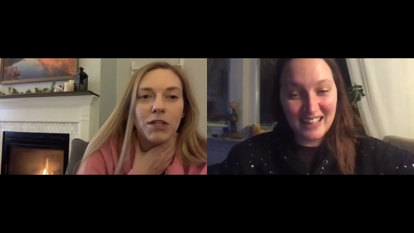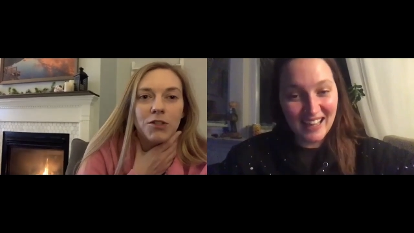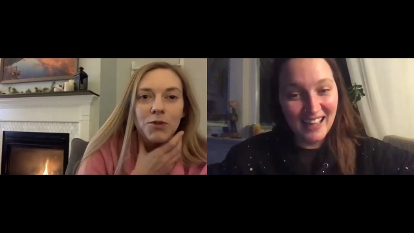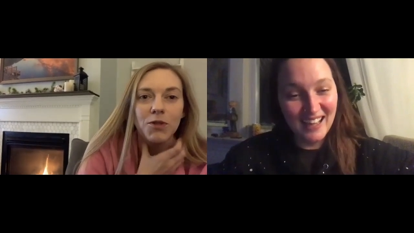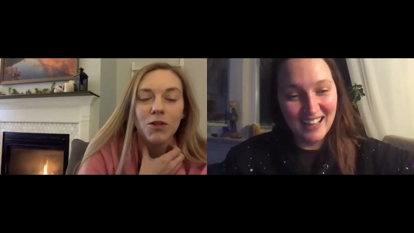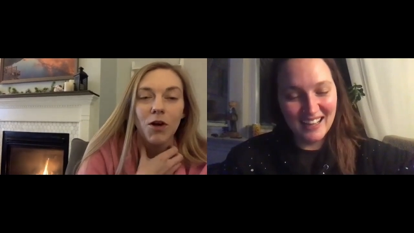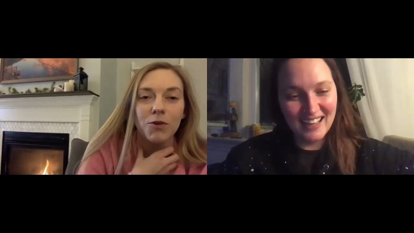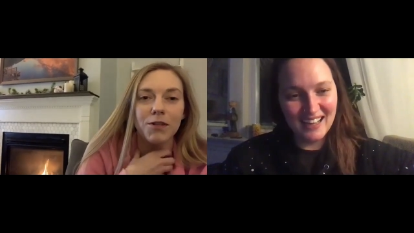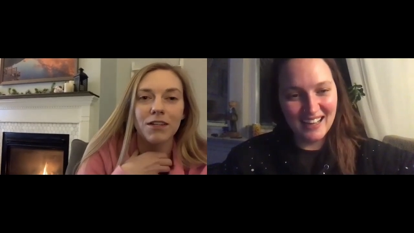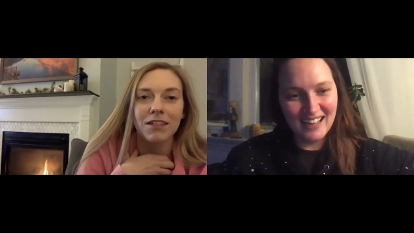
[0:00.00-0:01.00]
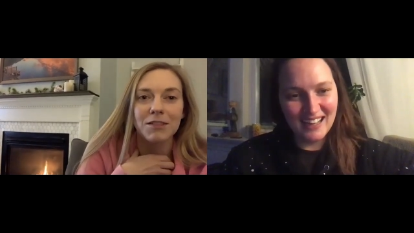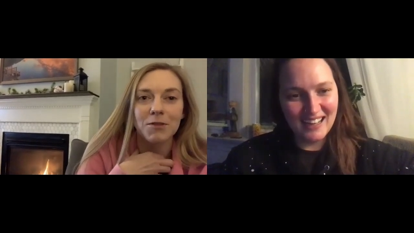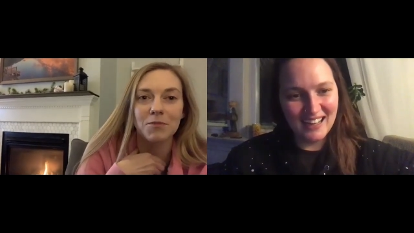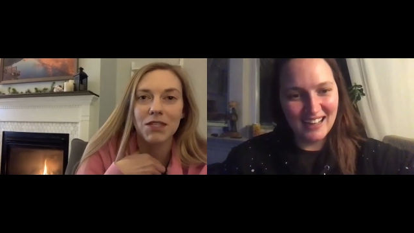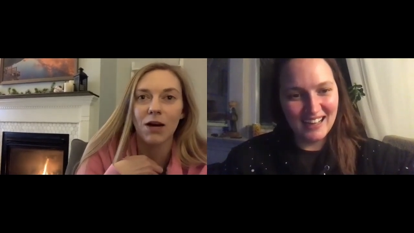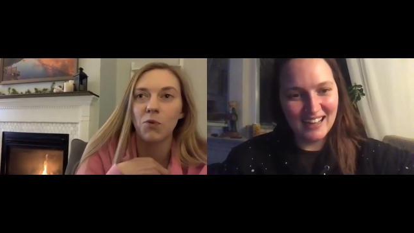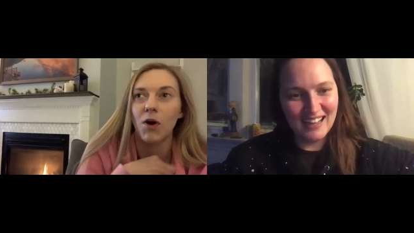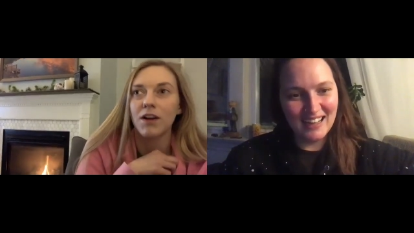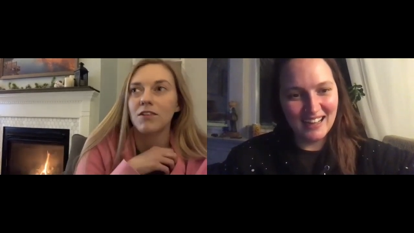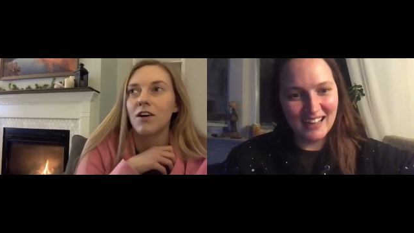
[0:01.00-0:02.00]
Speaker 1: do colloquialisms at
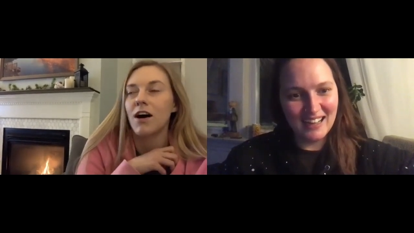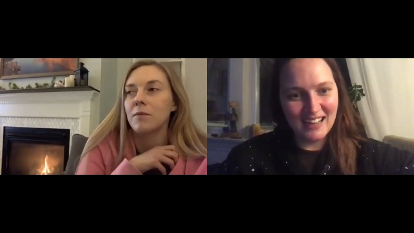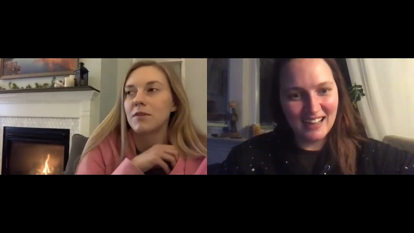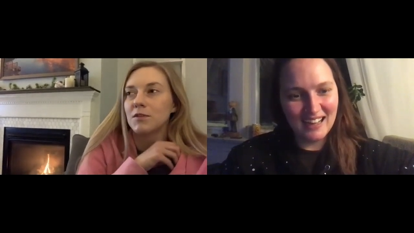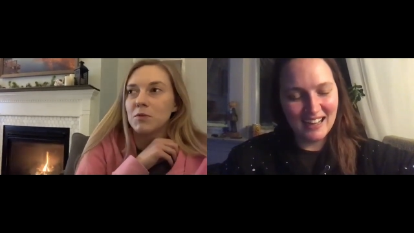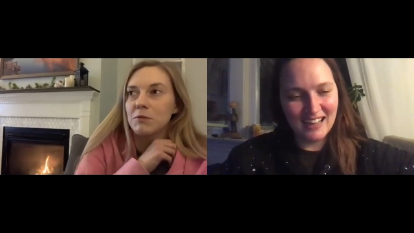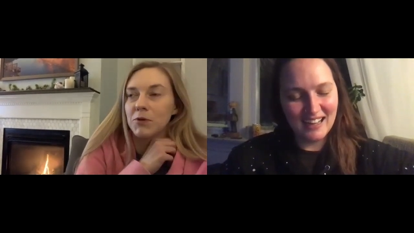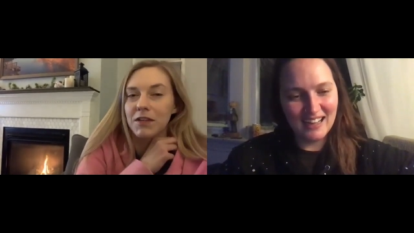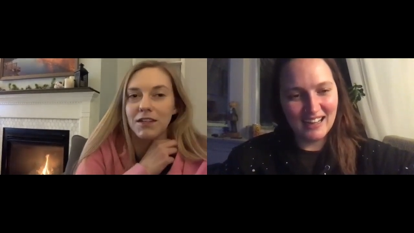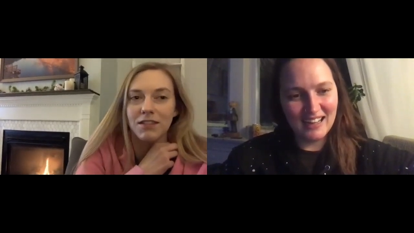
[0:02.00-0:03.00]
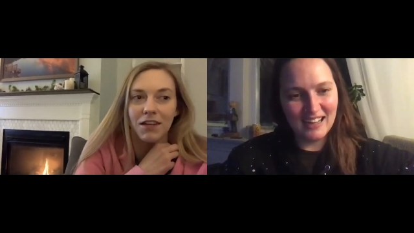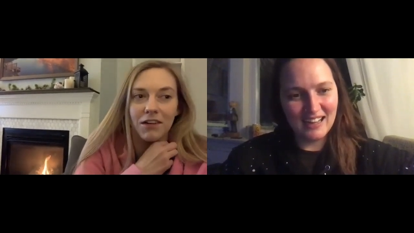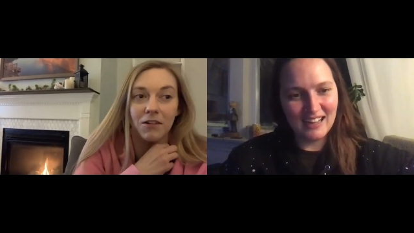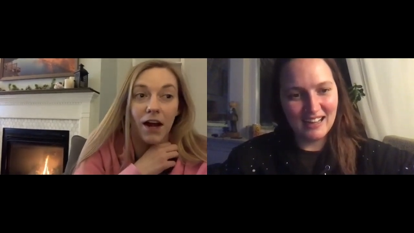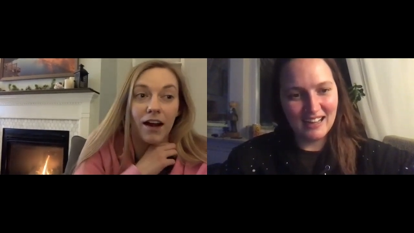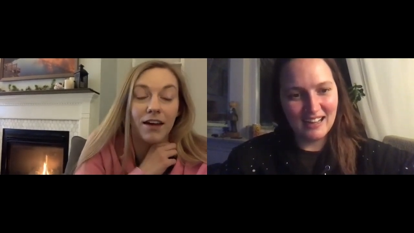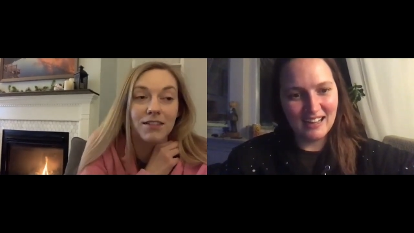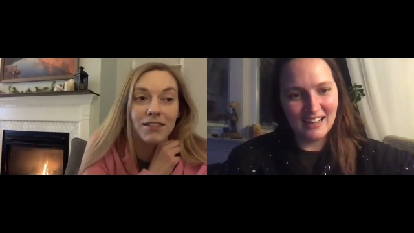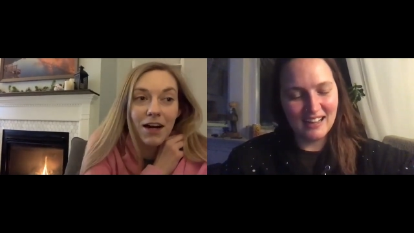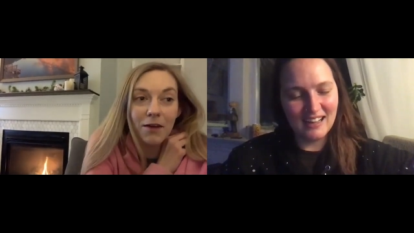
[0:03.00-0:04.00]
work a lot because people think it's like
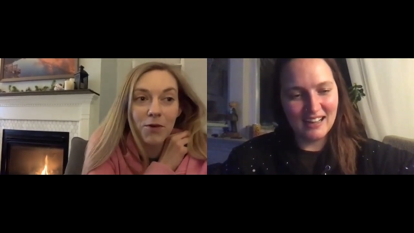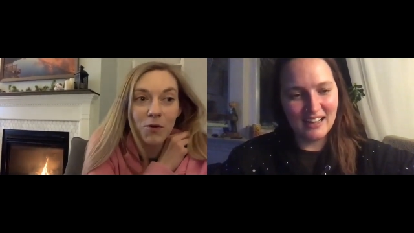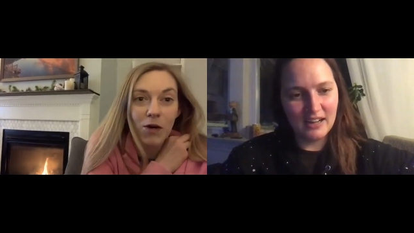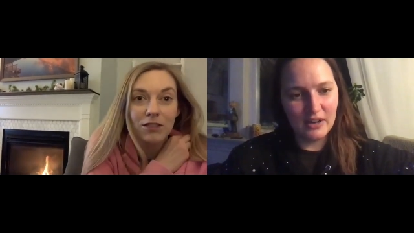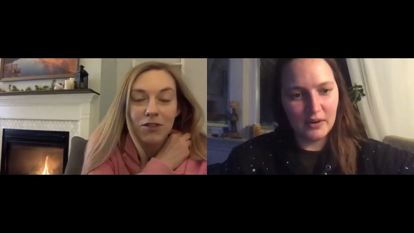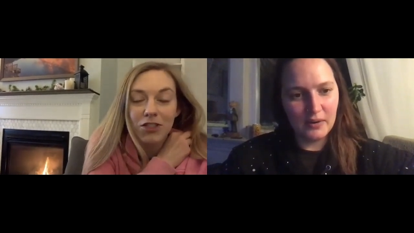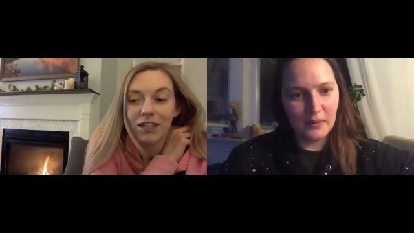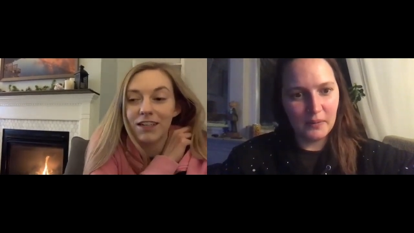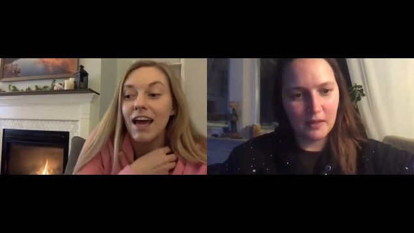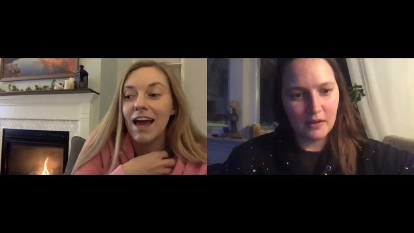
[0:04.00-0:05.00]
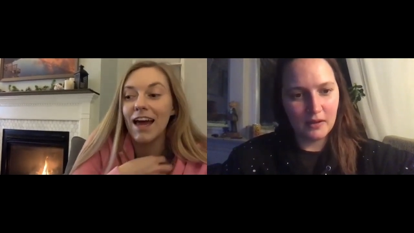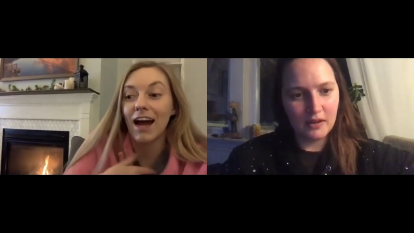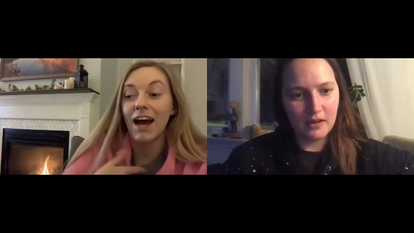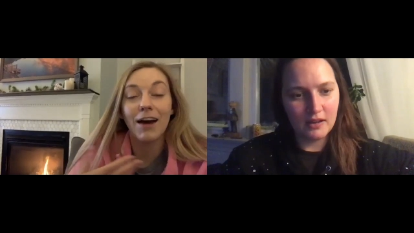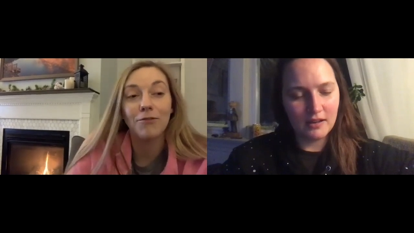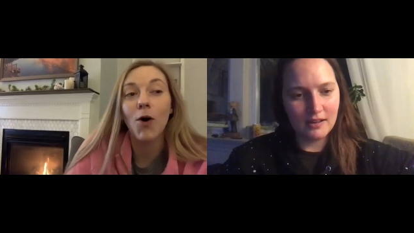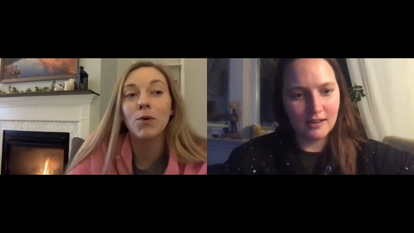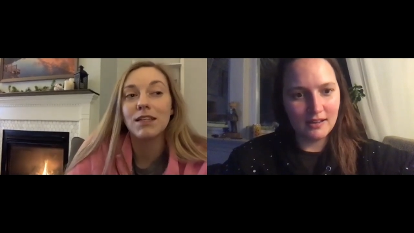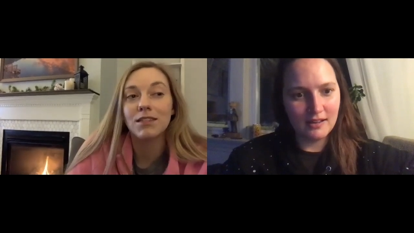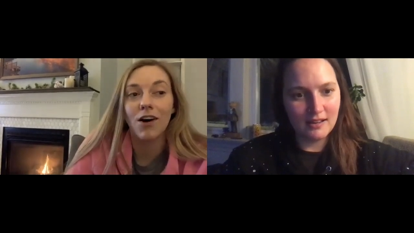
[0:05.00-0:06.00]
hilarious that I'm from West Virginia. And I have
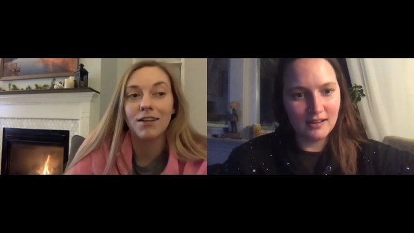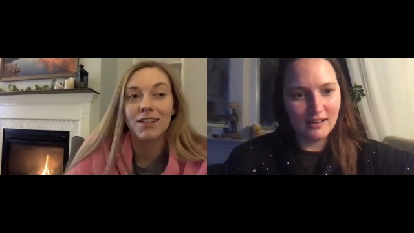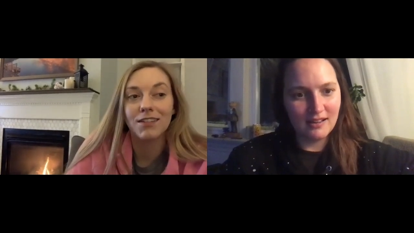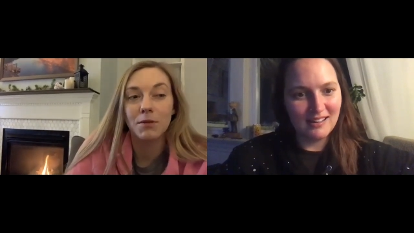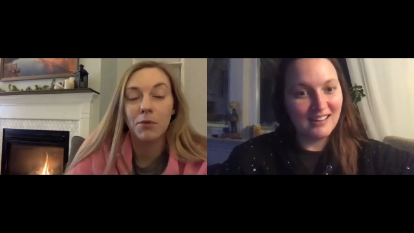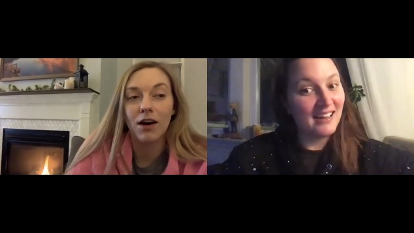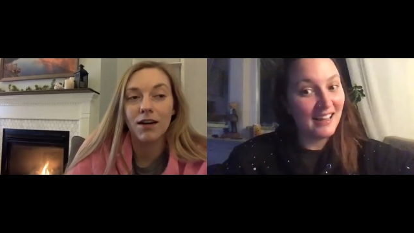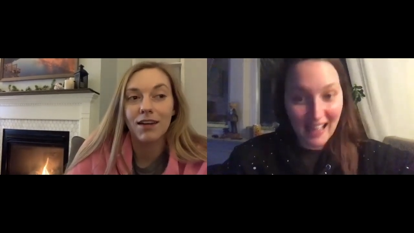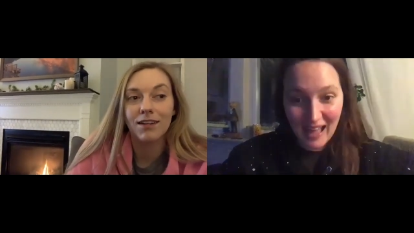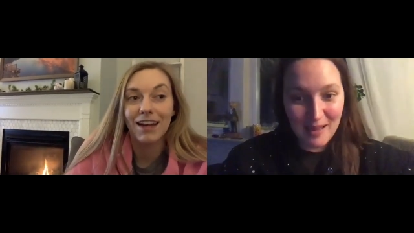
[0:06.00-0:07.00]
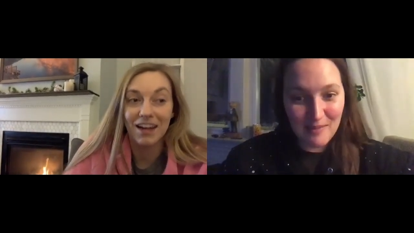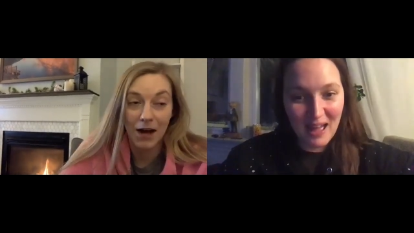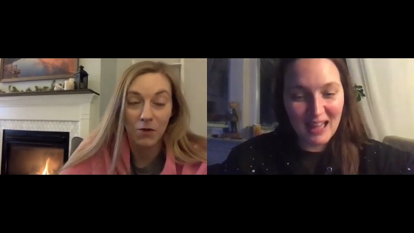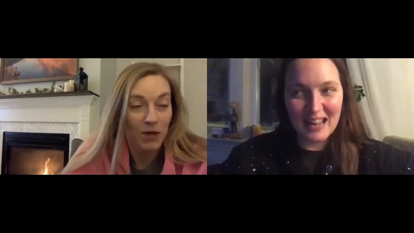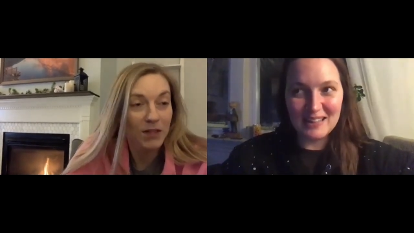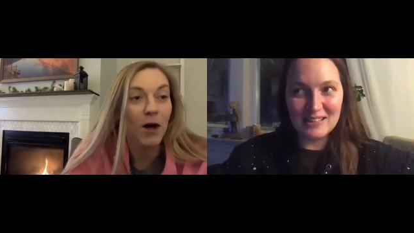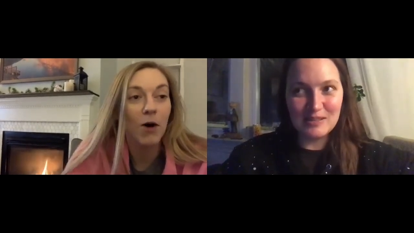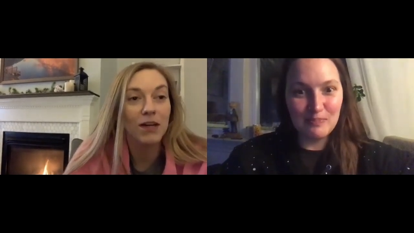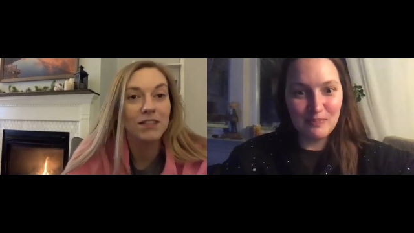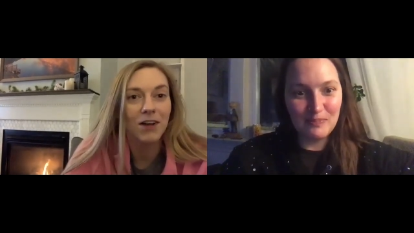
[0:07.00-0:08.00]
always called it a toboggan. Amen. And I will and
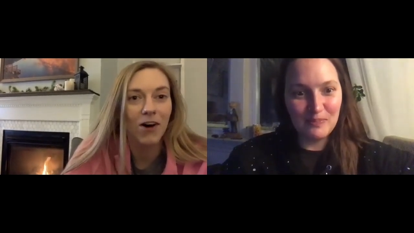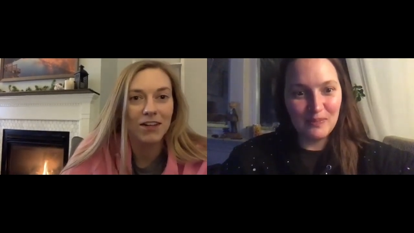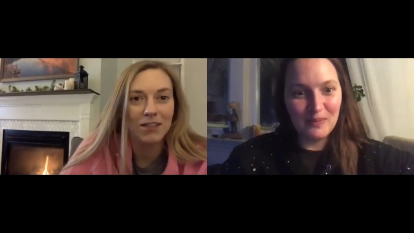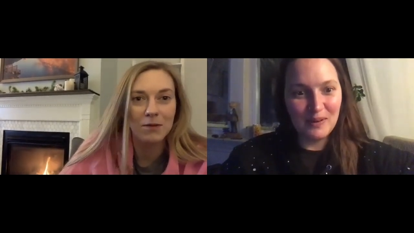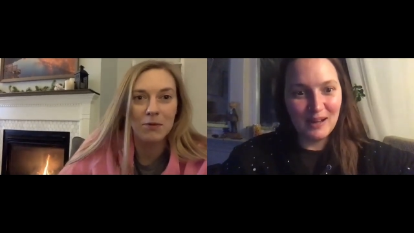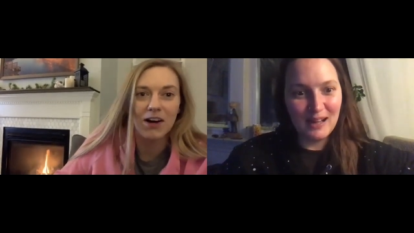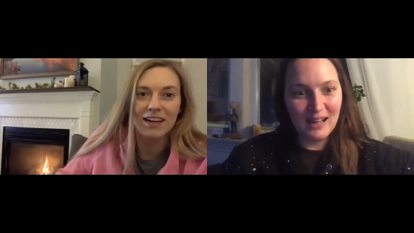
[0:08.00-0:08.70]
always call it a toboggan.